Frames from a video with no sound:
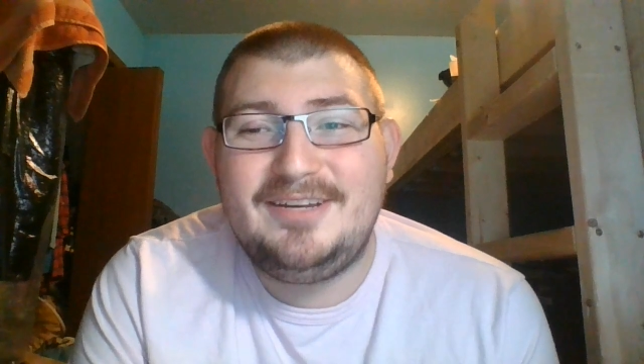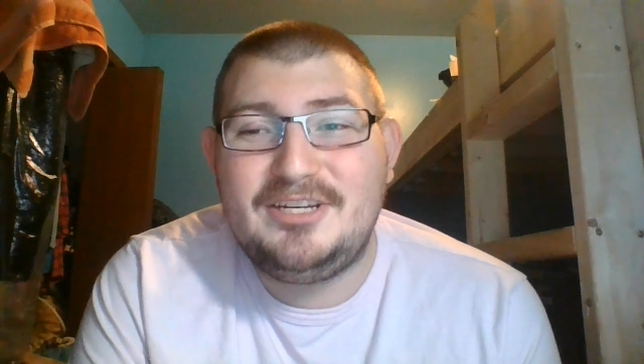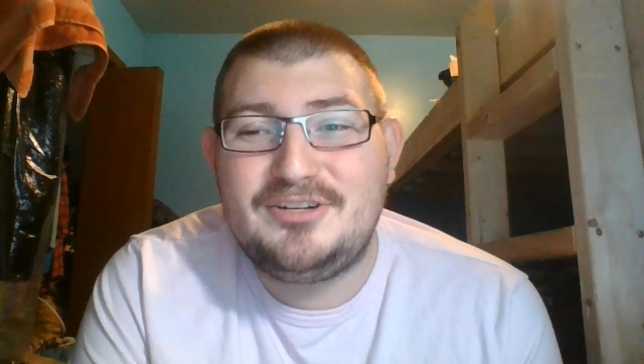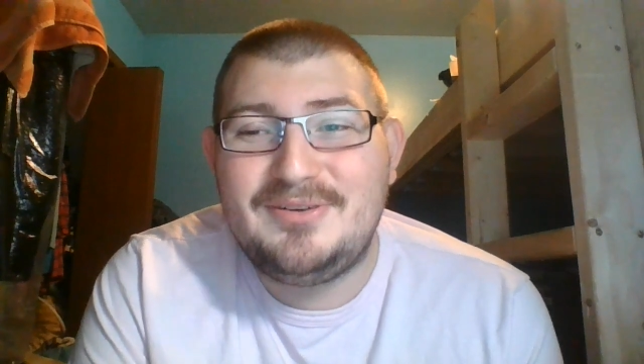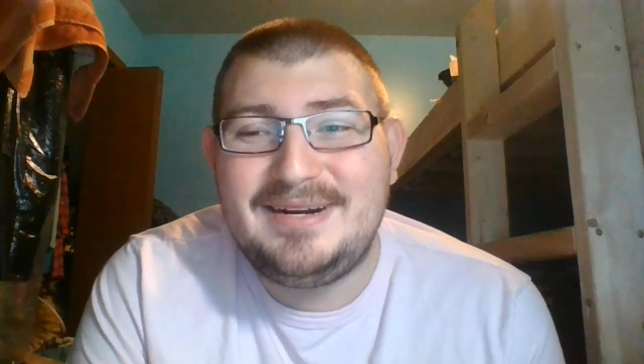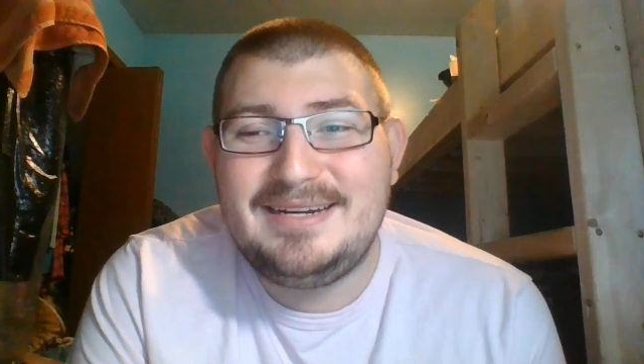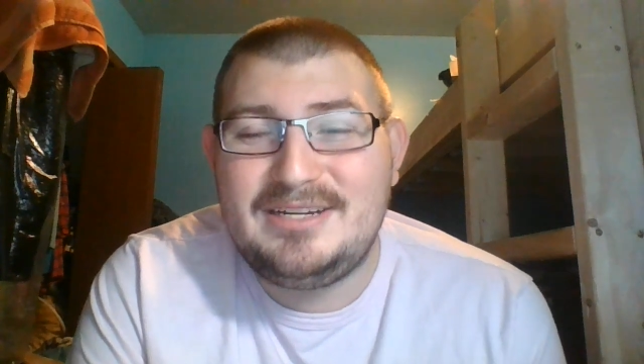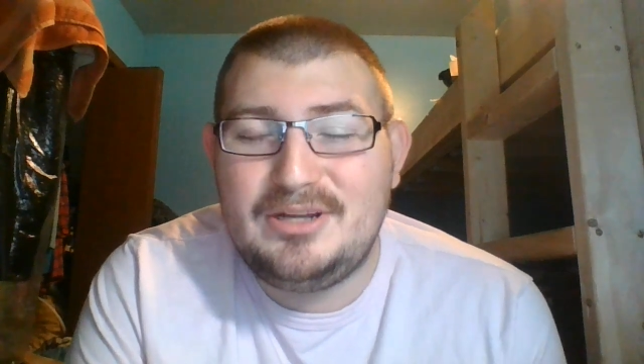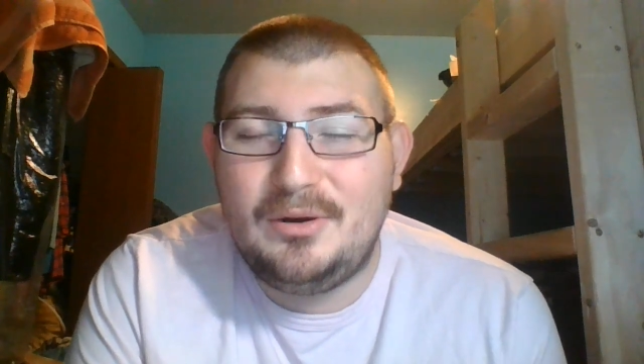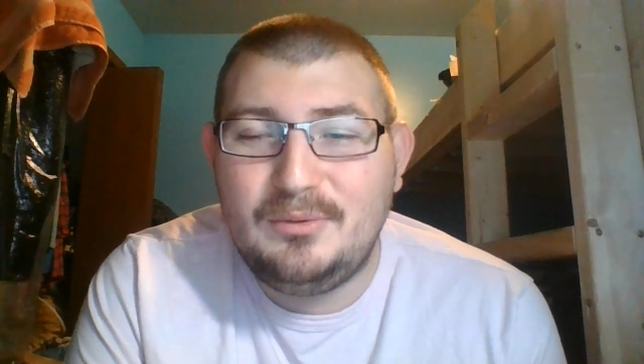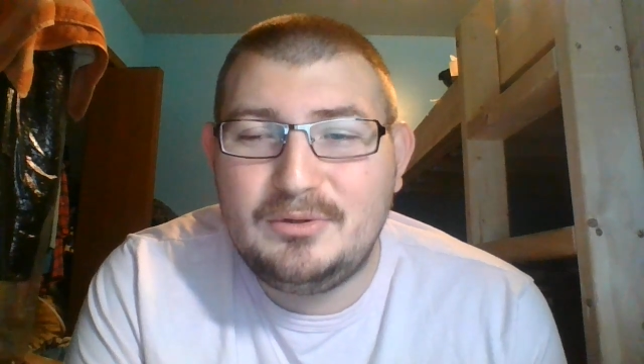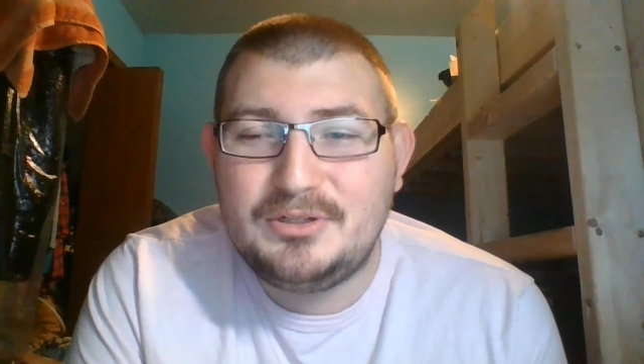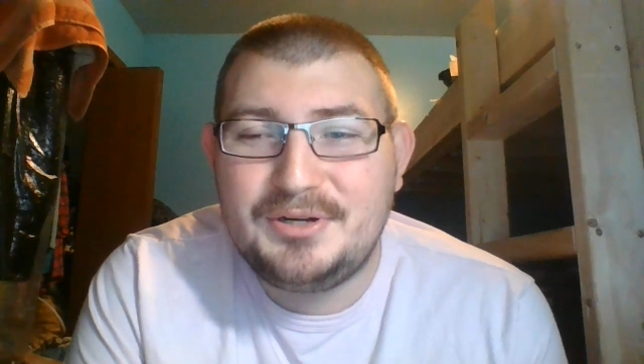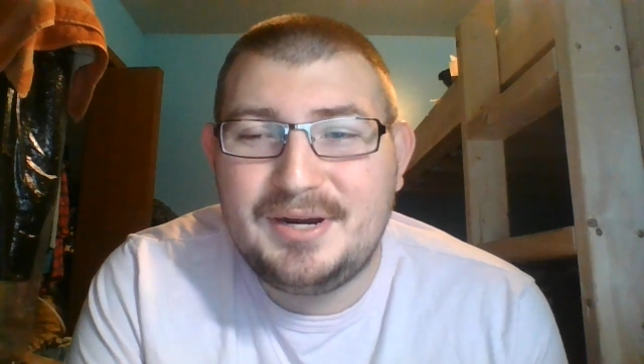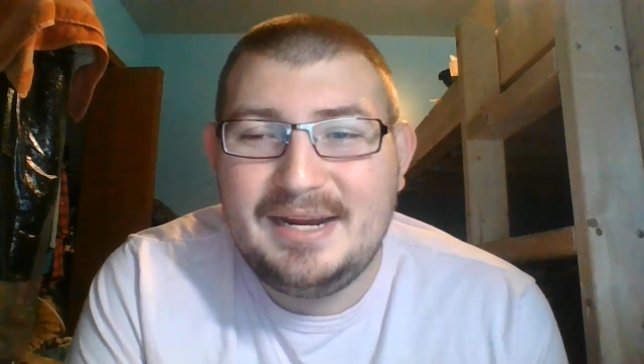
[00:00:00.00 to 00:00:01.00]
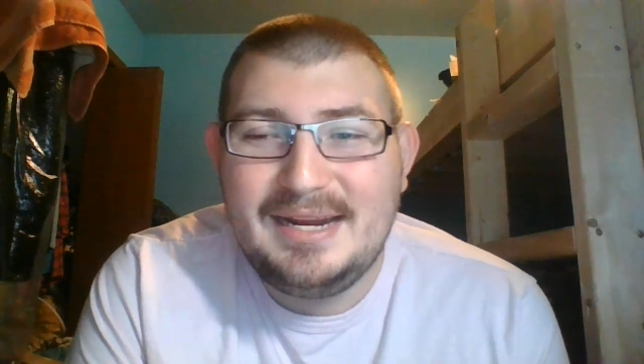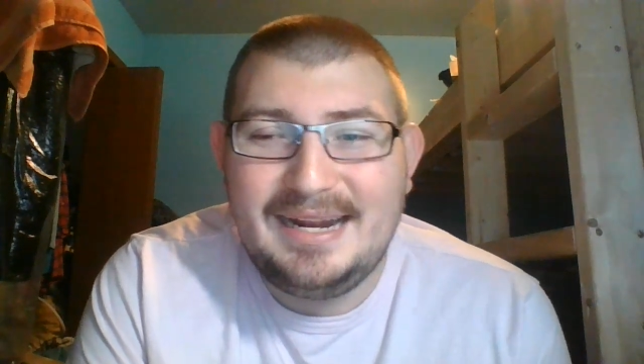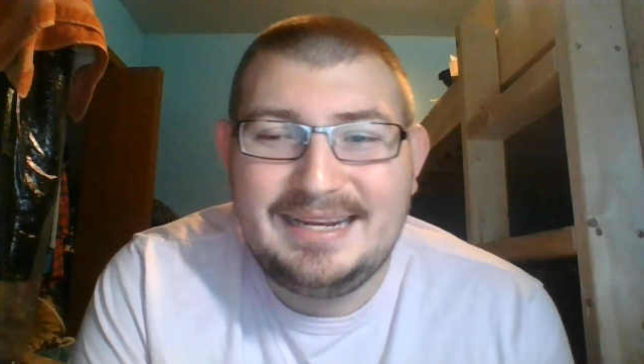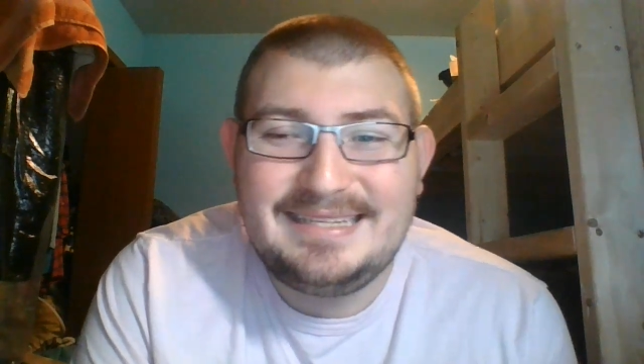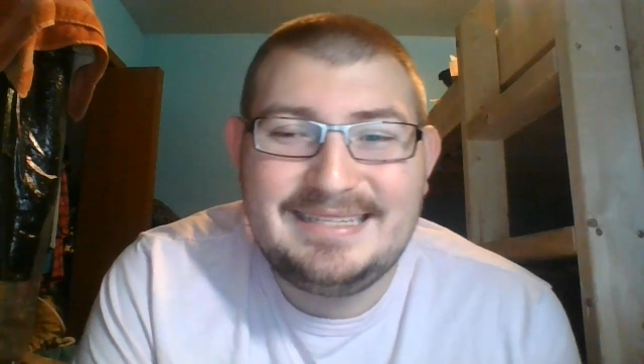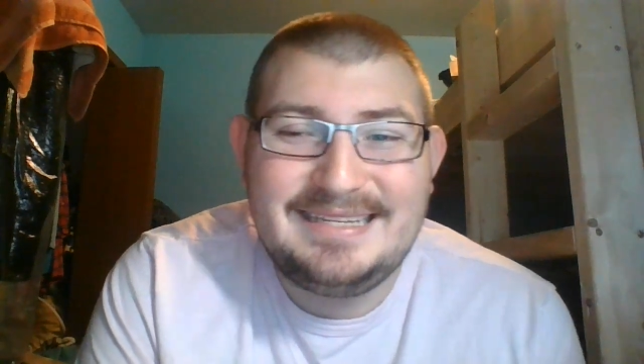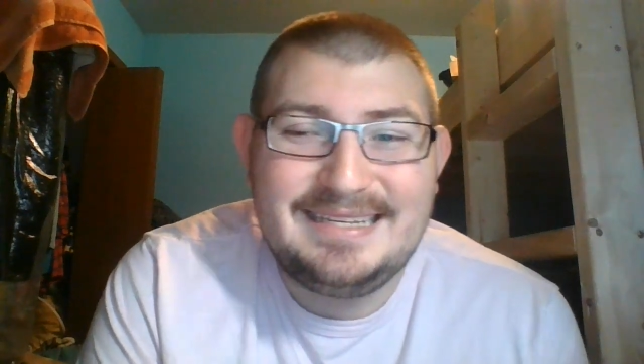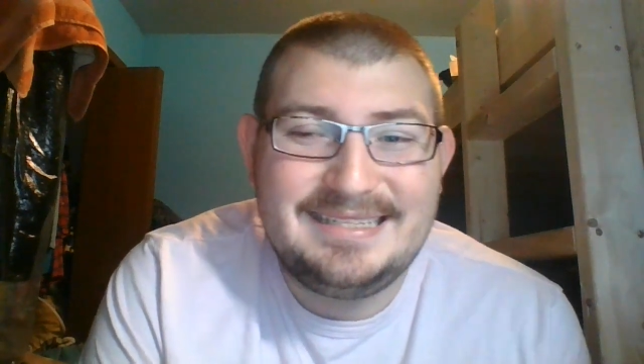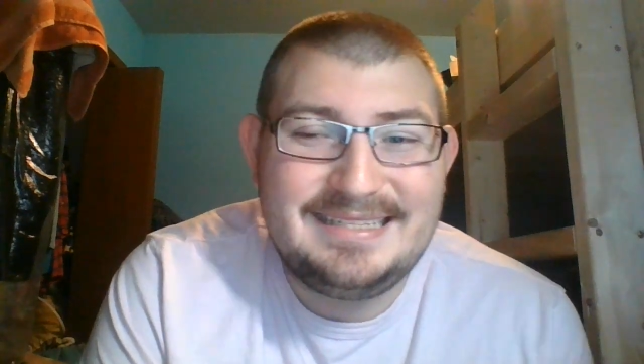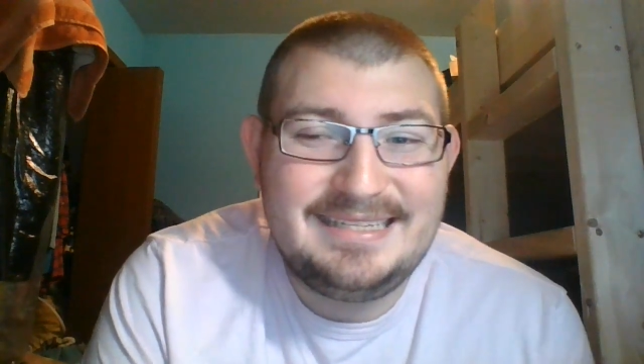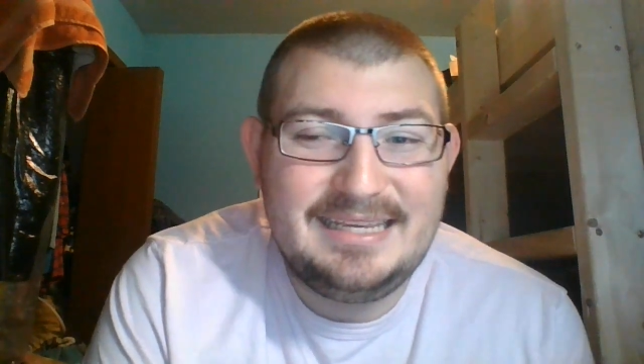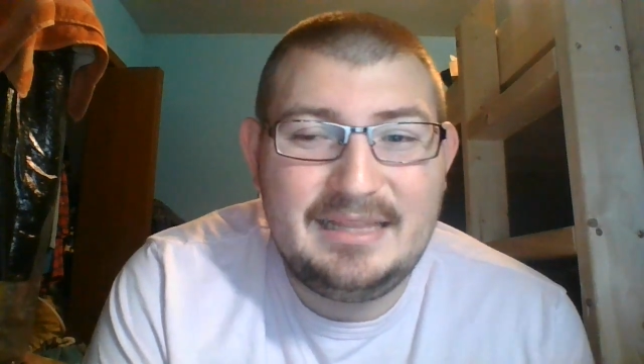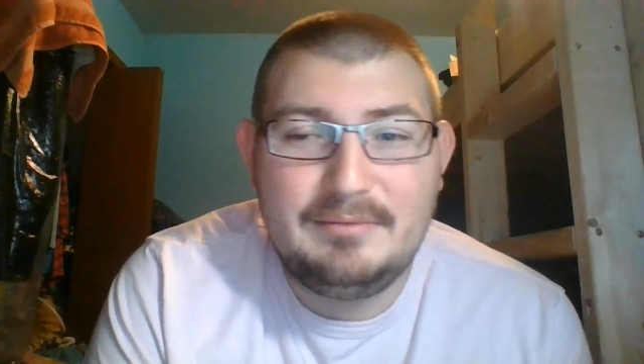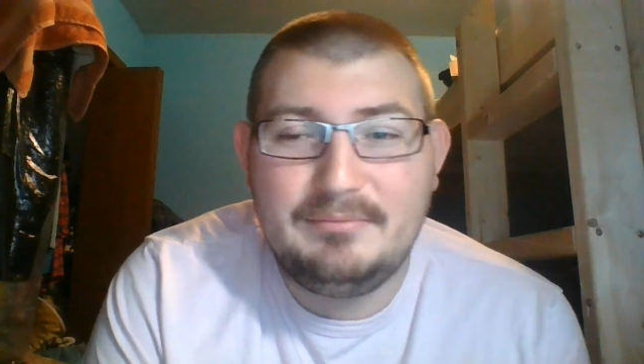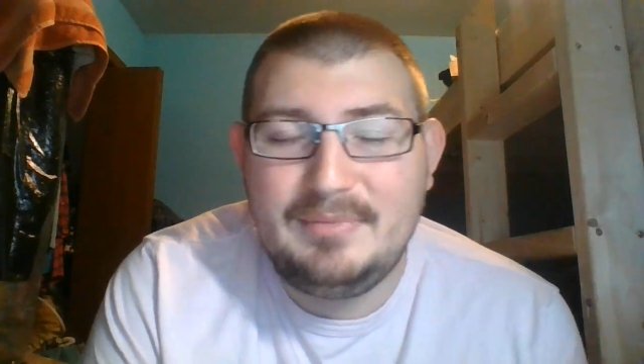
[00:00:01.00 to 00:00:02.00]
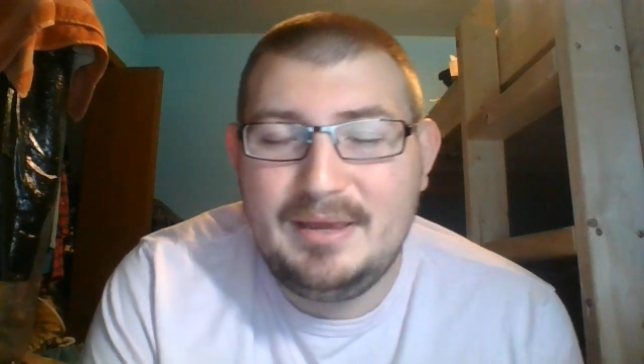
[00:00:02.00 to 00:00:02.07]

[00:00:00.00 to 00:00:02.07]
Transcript: Detroit don't trade, I can see them